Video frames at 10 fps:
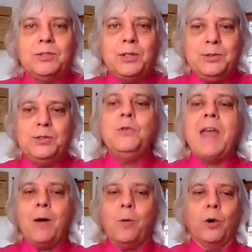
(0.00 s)
to do
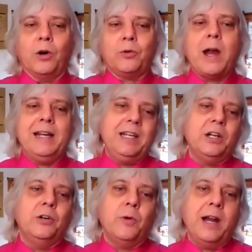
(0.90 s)
that work right
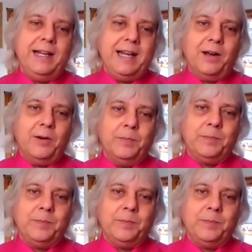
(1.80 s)
here and right now.